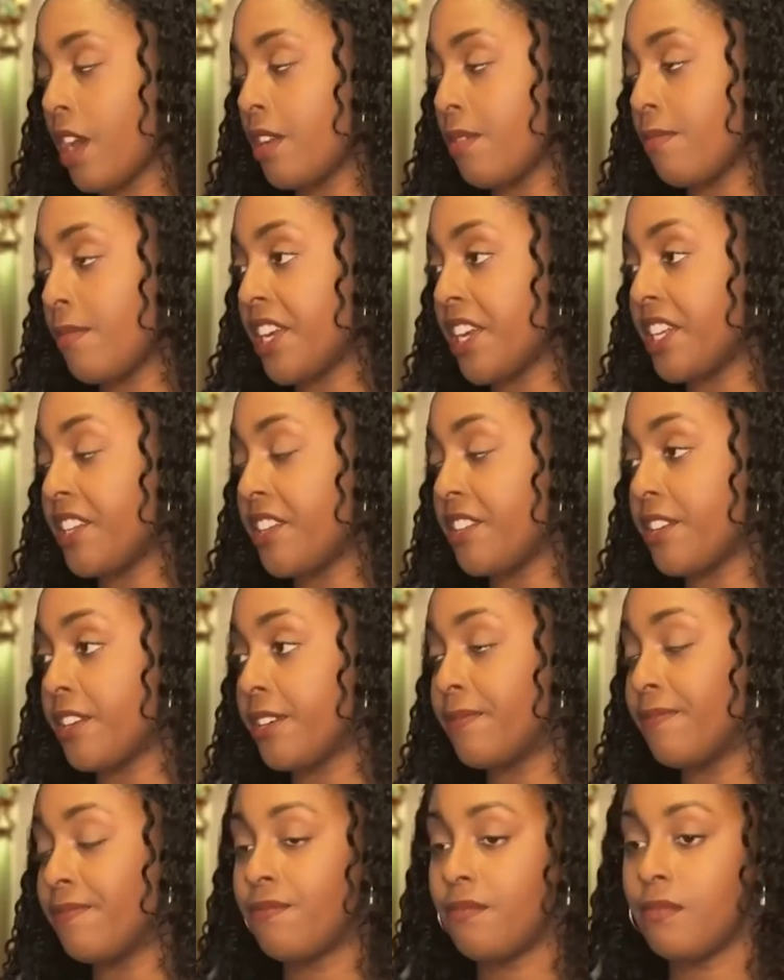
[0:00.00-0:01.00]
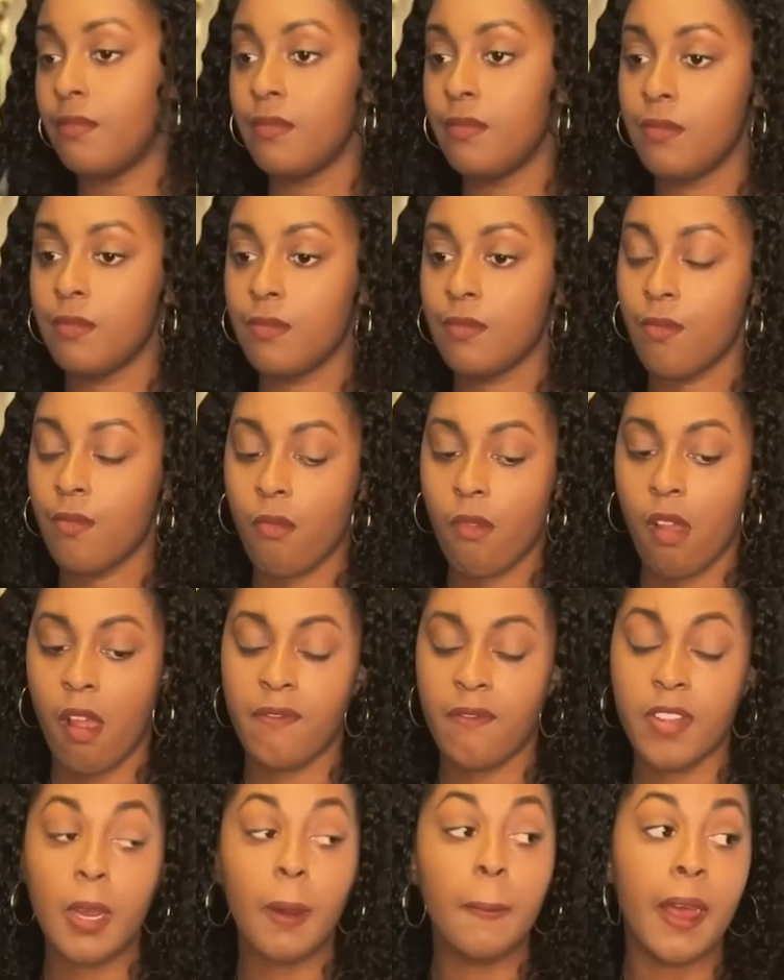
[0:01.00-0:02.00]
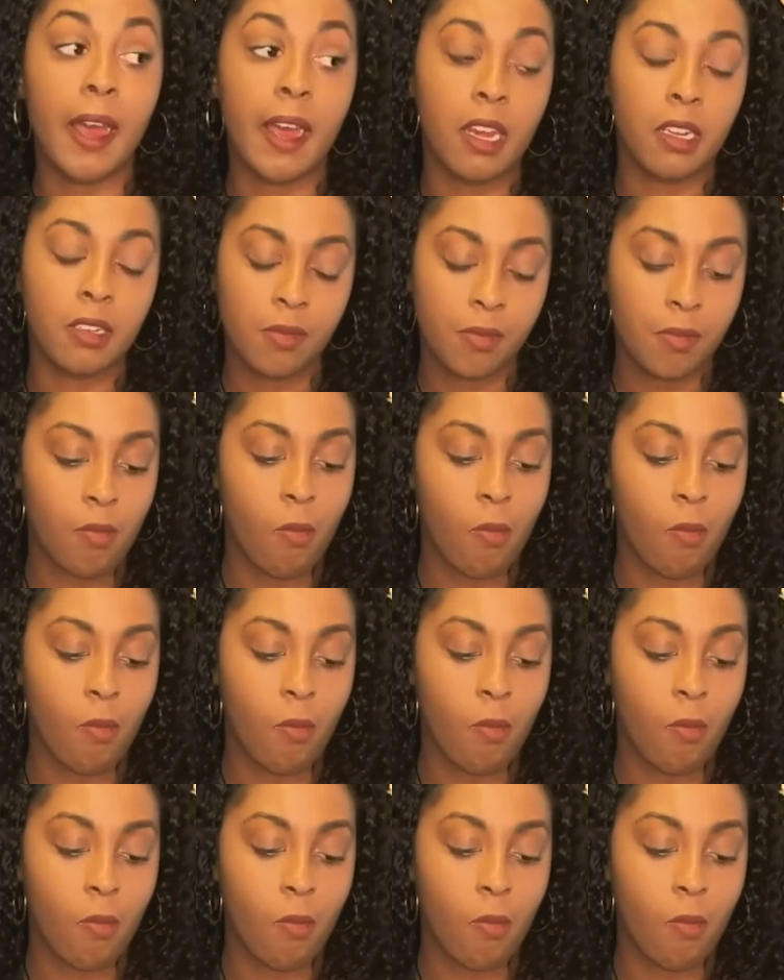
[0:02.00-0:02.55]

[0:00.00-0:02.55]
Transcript: I didn't make it either. I feel bad.